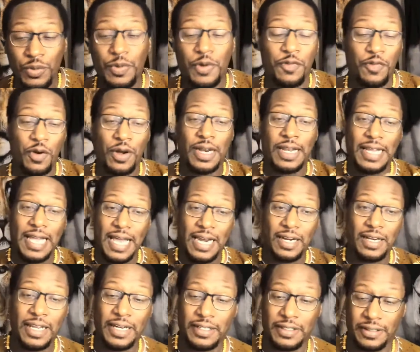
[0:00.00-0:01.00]
before they got
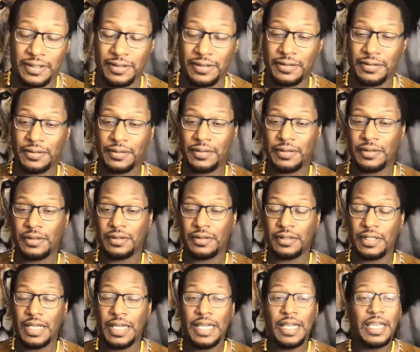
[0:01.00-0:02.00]
elected.
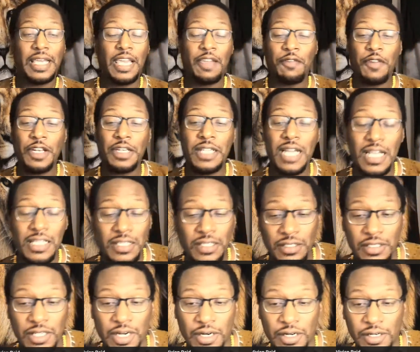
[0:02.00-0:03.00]
If it
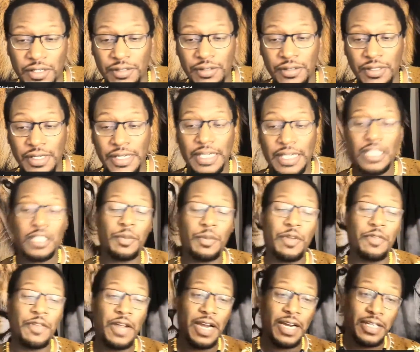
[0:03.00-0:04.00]
doesn't turn, it's going to
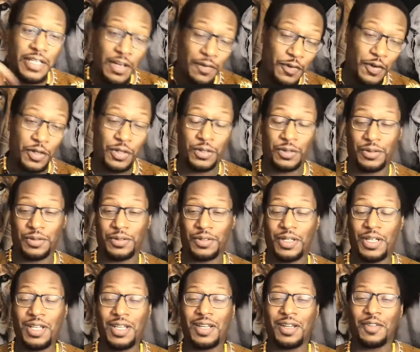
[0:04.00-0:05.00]
be very difficult
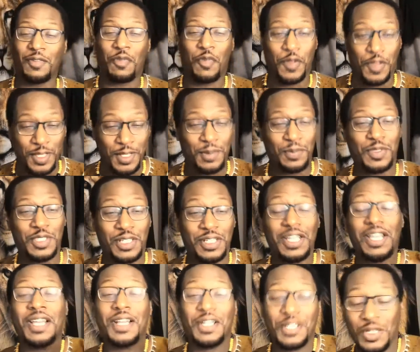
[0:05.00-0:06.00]
for them to
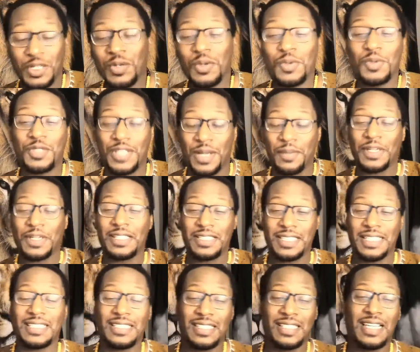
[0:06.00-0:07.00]
do some of the
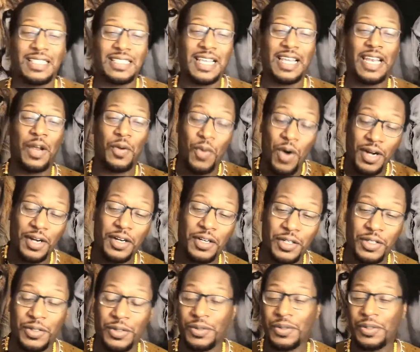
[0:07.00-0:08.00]
things that they say they want to
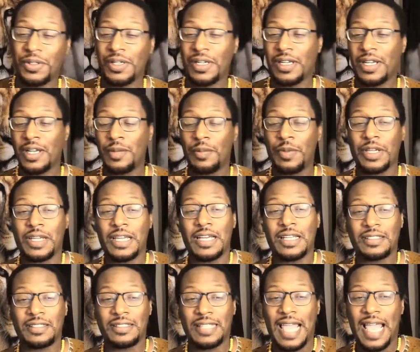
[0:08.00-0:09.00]
do,
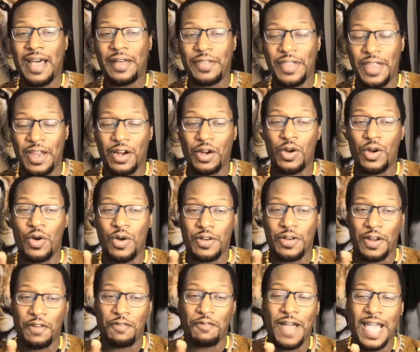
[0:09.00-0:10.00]
because now
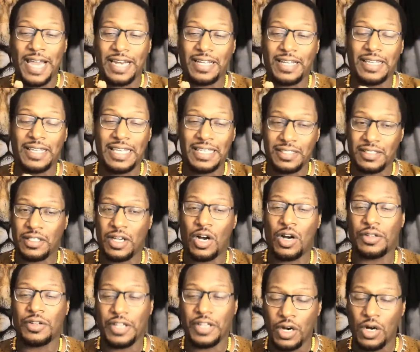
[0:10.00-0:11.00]
they're fighting against
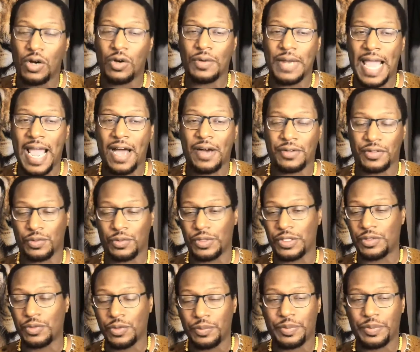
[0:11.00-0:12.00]
their own house,
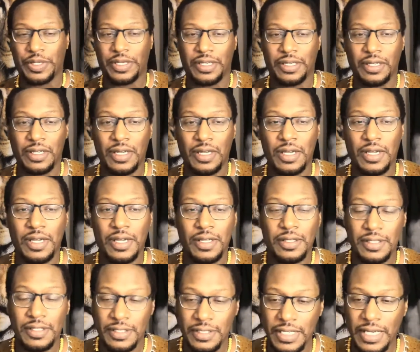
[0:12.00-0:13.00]
which would be
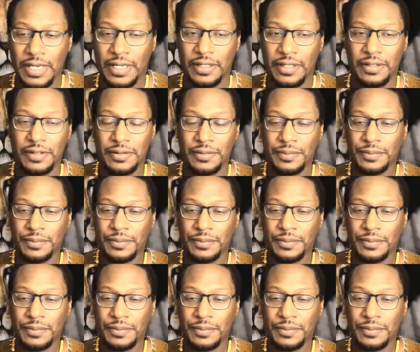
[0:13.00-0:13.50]
the Senate.